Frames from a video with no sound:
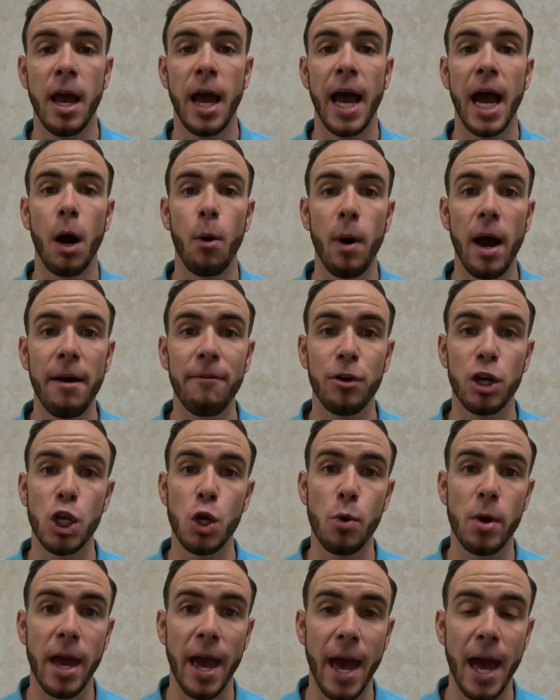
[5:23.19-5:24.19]
However,
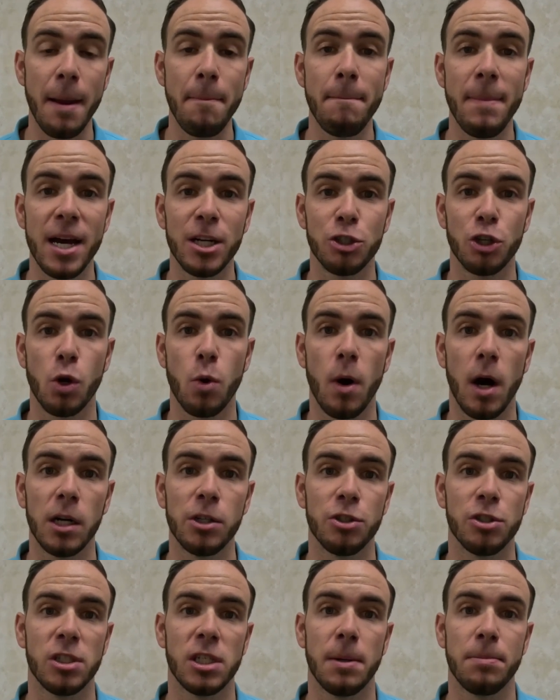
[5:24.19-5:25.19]
you can measure
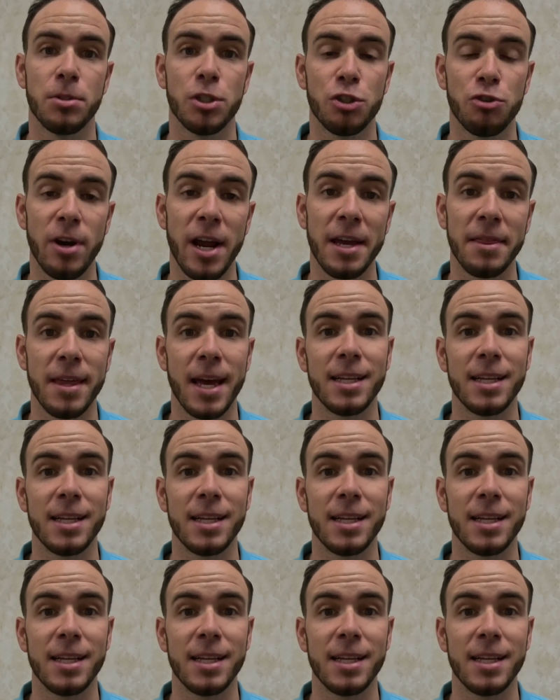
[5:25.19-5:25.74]
quadriceps strength